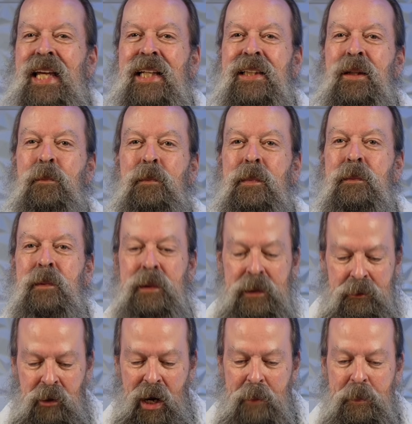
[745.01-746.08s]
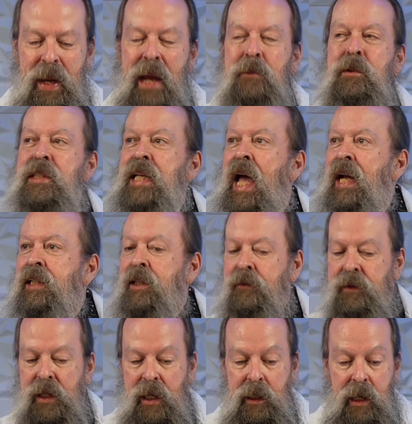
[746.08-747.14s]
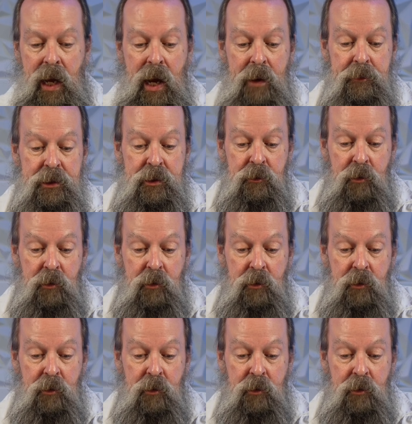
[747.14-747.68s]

think the trackpad was active yet. I was